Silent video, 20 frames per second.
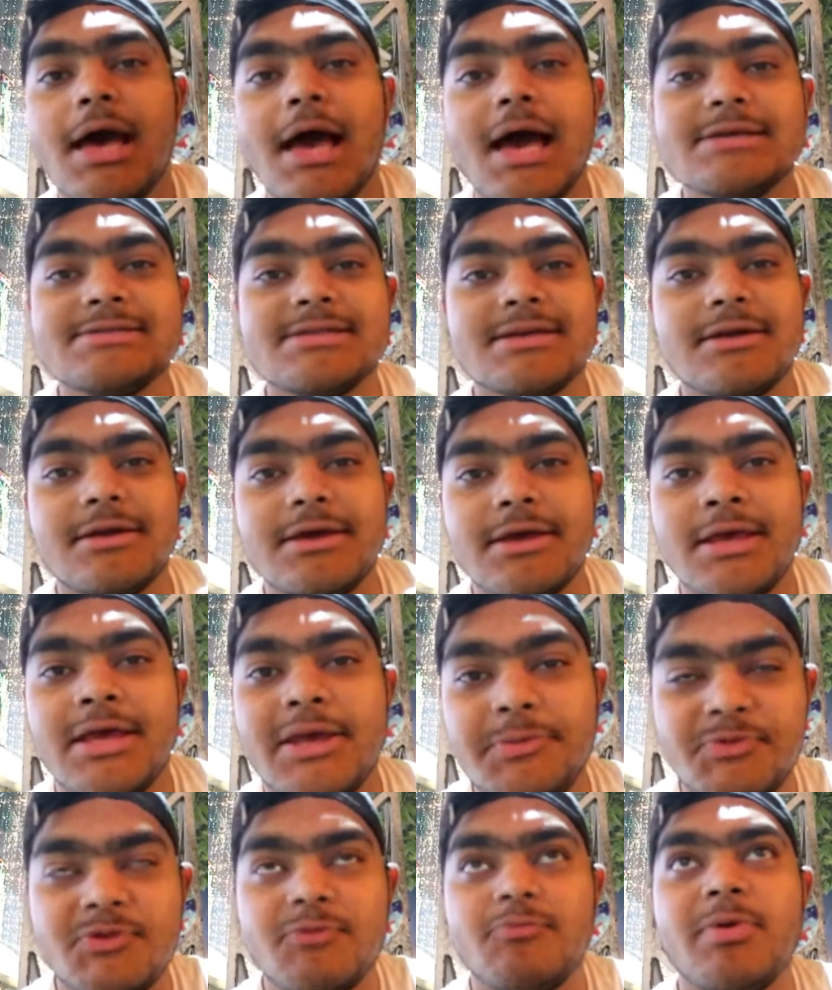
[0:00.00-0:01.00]
as there are
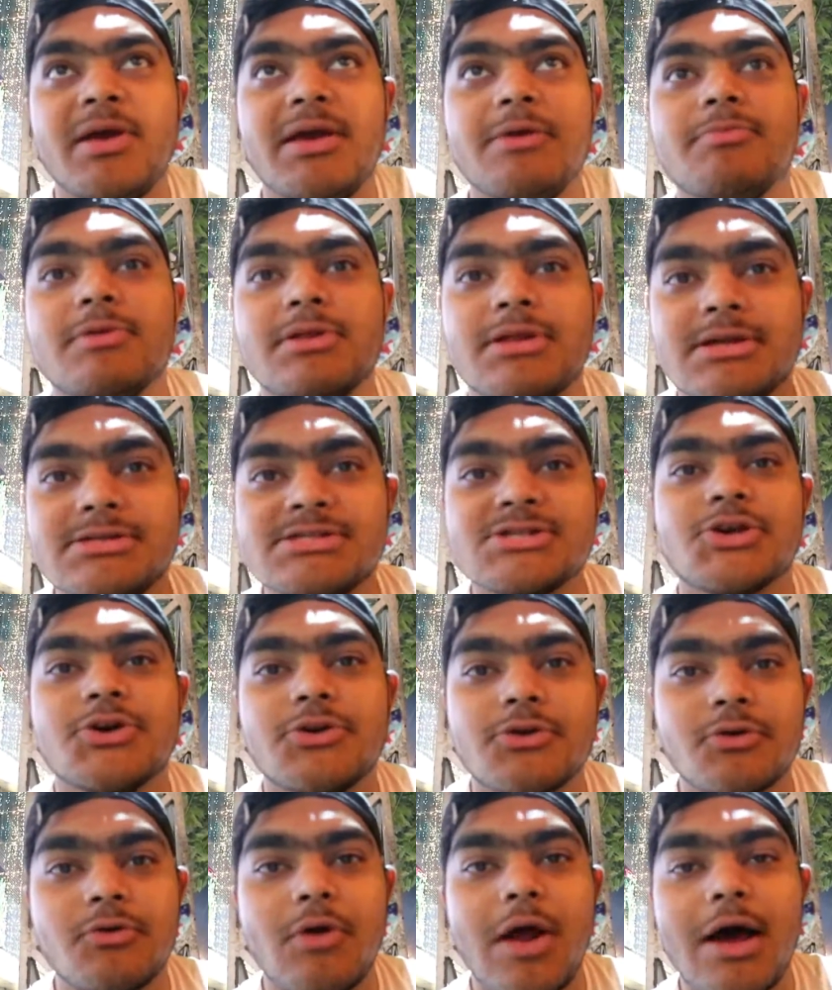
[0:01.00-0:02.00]
heaps of people, there's a
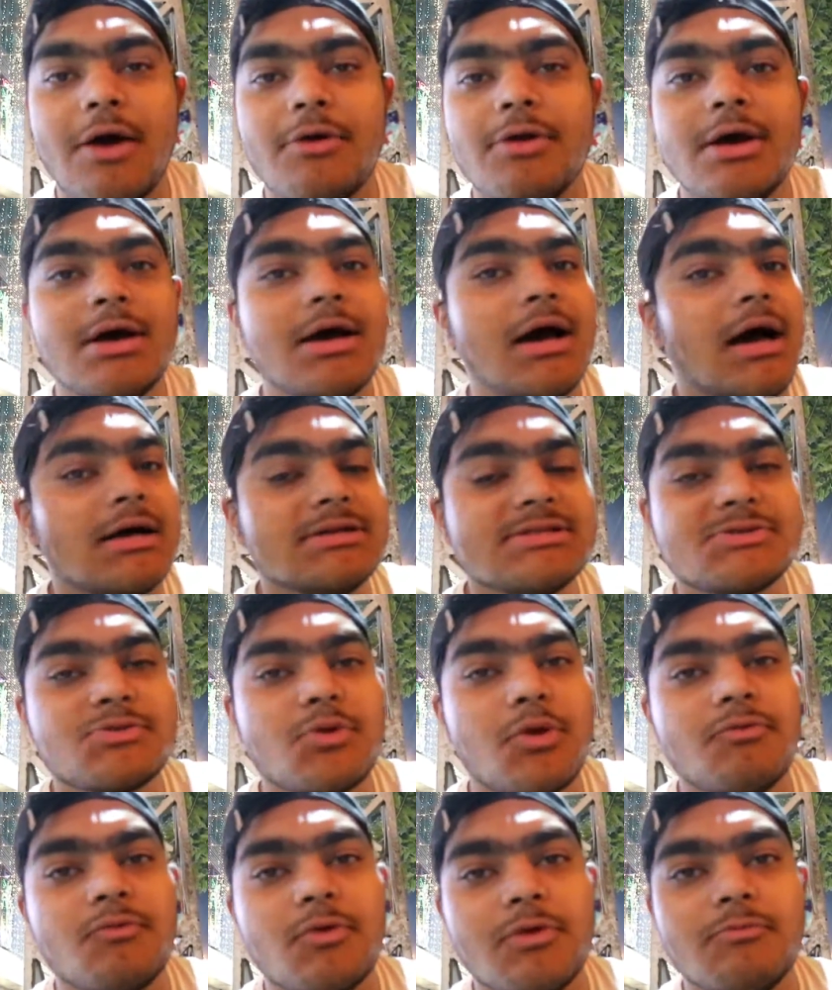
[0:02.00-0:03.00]
good crowd. I just
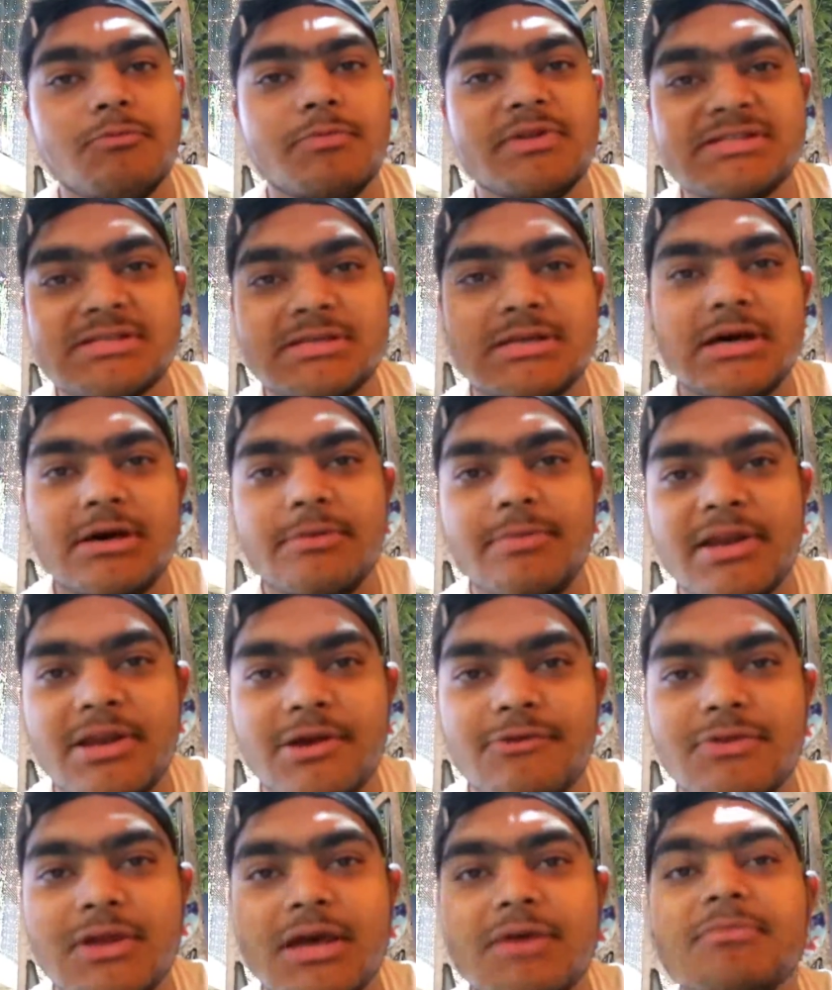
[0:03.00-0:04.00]
don't want to disturb
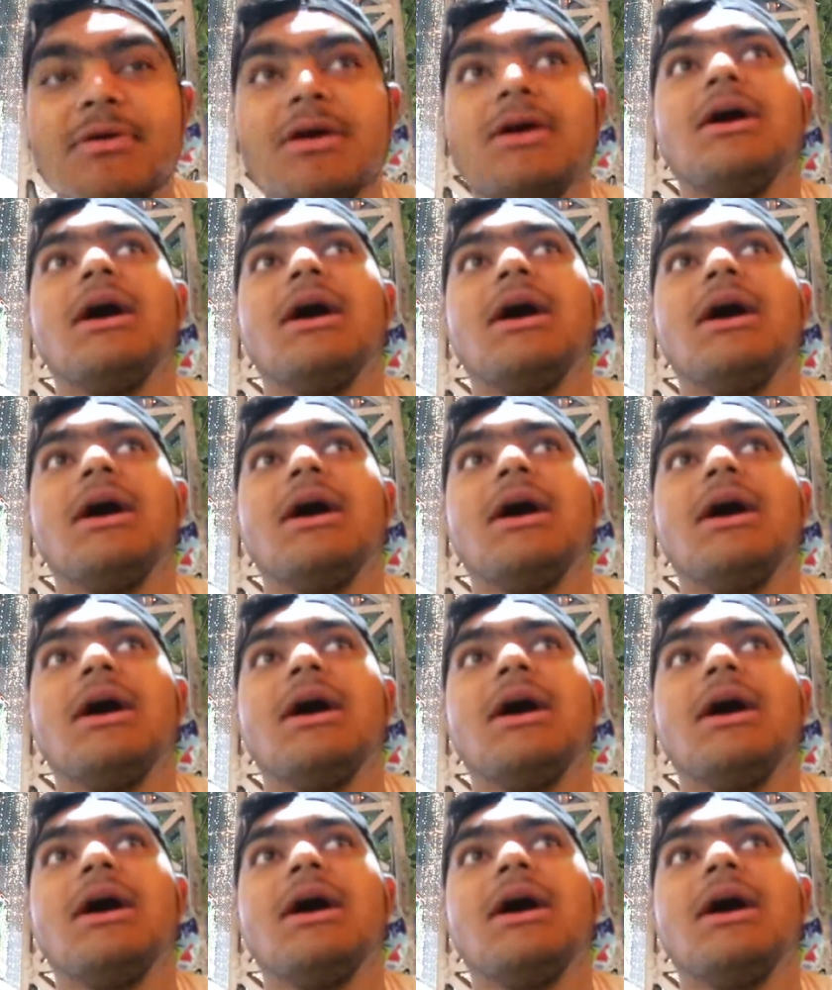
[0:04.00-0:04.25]
any of them.